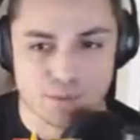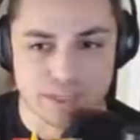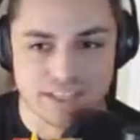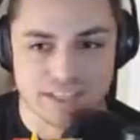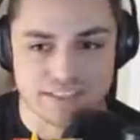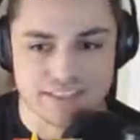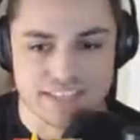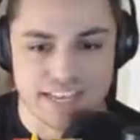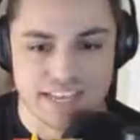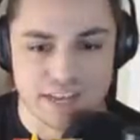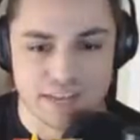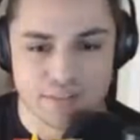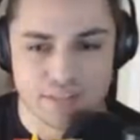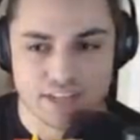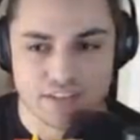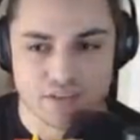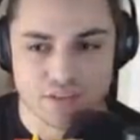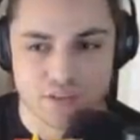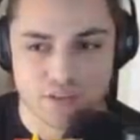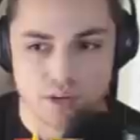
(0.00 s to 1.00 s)
it. Let's see how
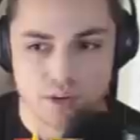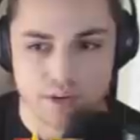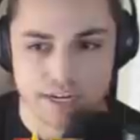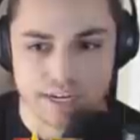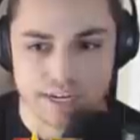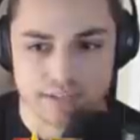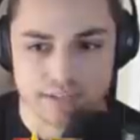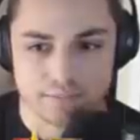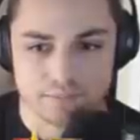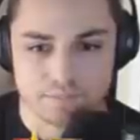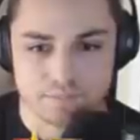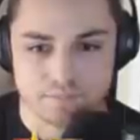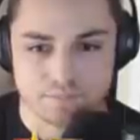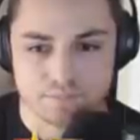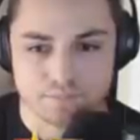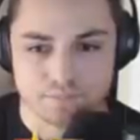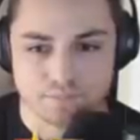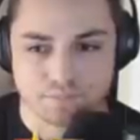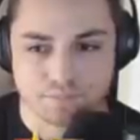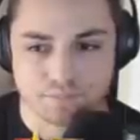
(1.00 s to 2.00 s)
things go here.
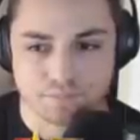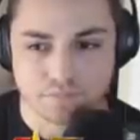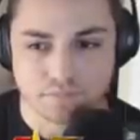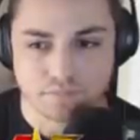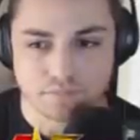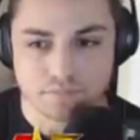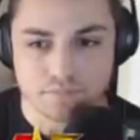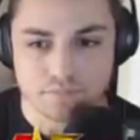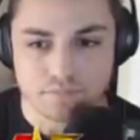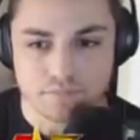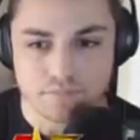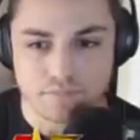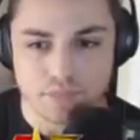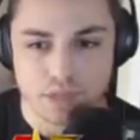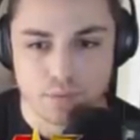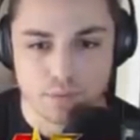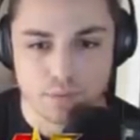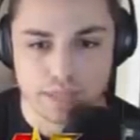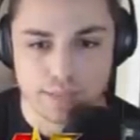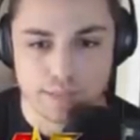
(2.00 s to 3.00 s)

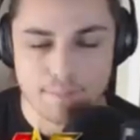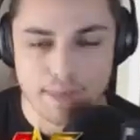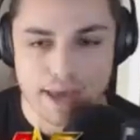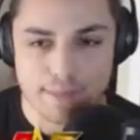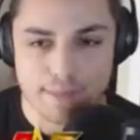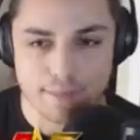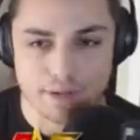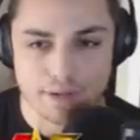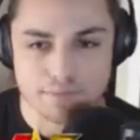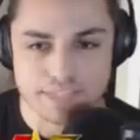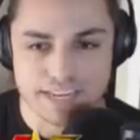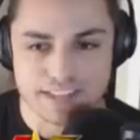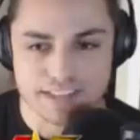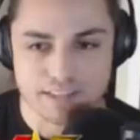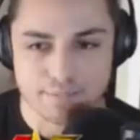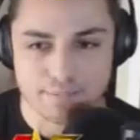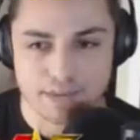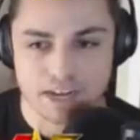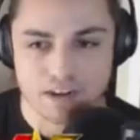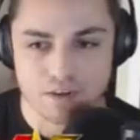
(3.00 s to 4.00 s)
We'll let Mad Bum take
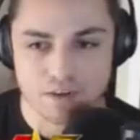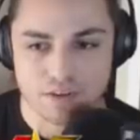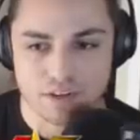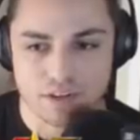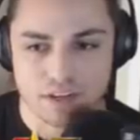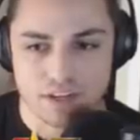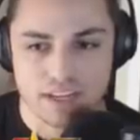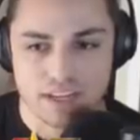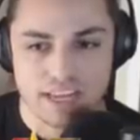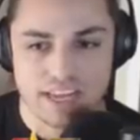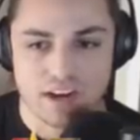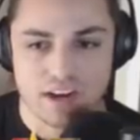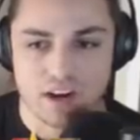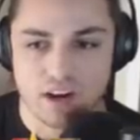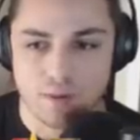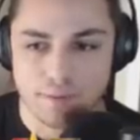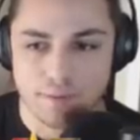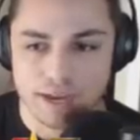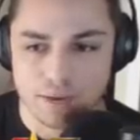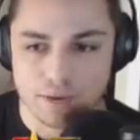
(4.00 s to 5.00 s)
the mound.
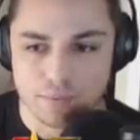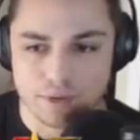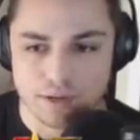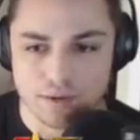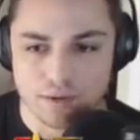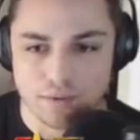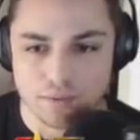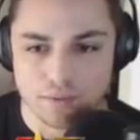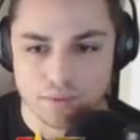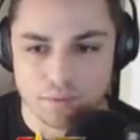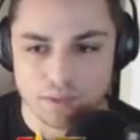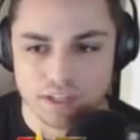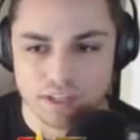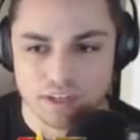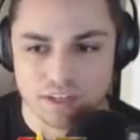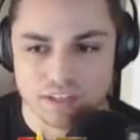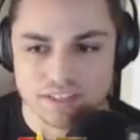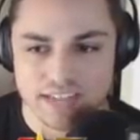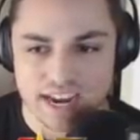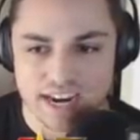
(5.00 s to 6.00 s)
Oh man, we're we're a
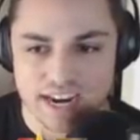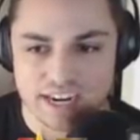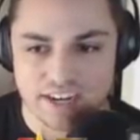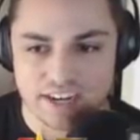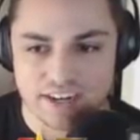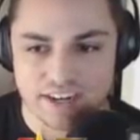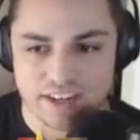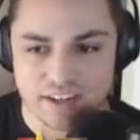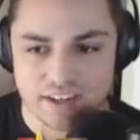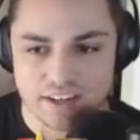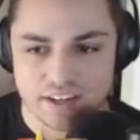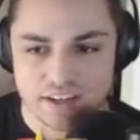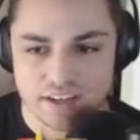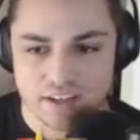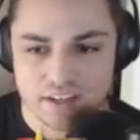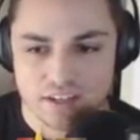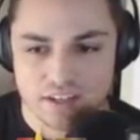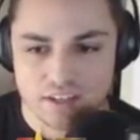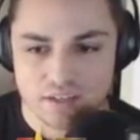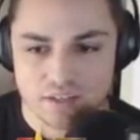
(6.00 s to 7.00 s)
little tired.
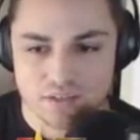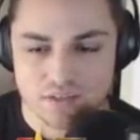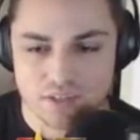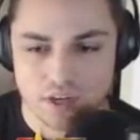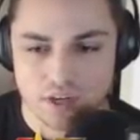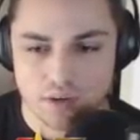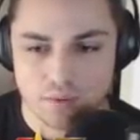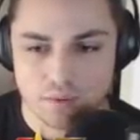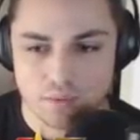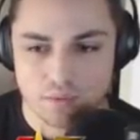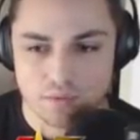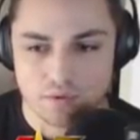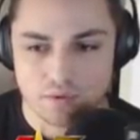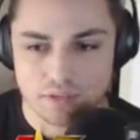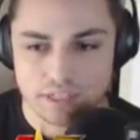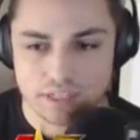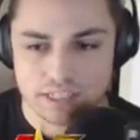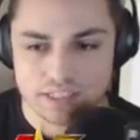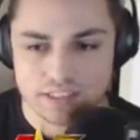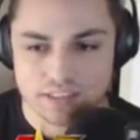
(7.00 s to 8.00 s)
So
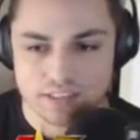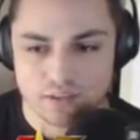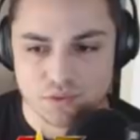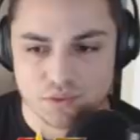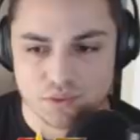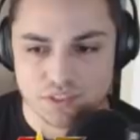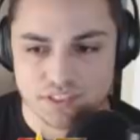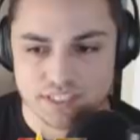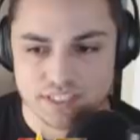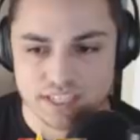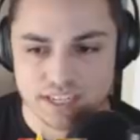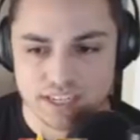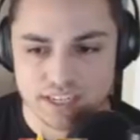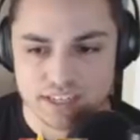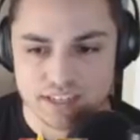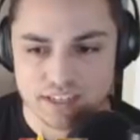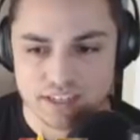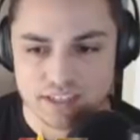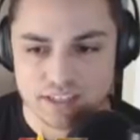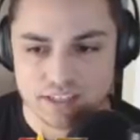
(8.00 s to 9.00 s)
just to
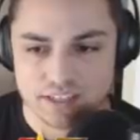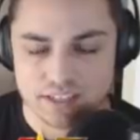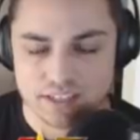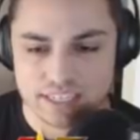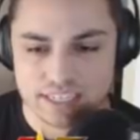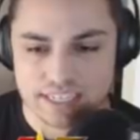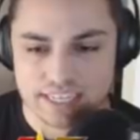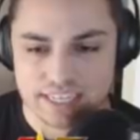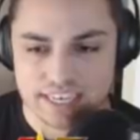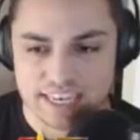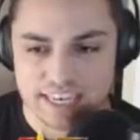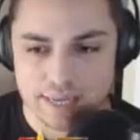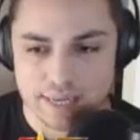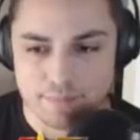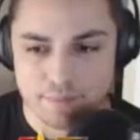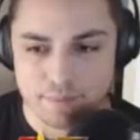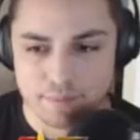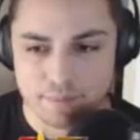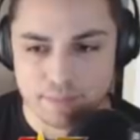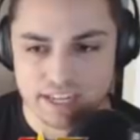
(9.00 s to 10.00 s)

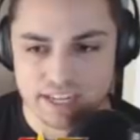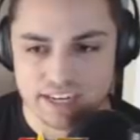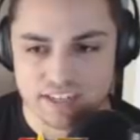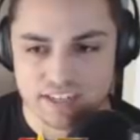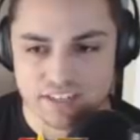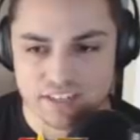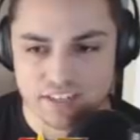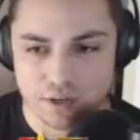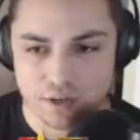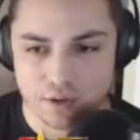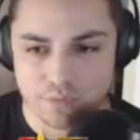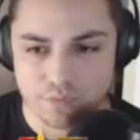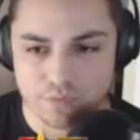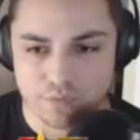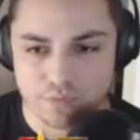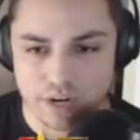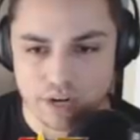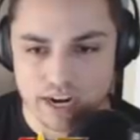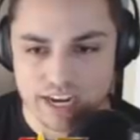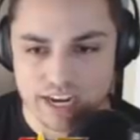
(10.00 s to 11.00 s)
keep players a little
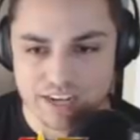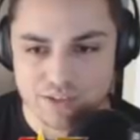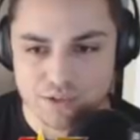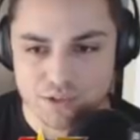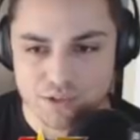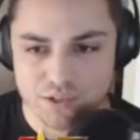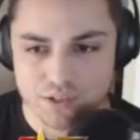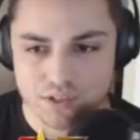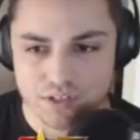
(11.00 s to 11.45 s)
fresh,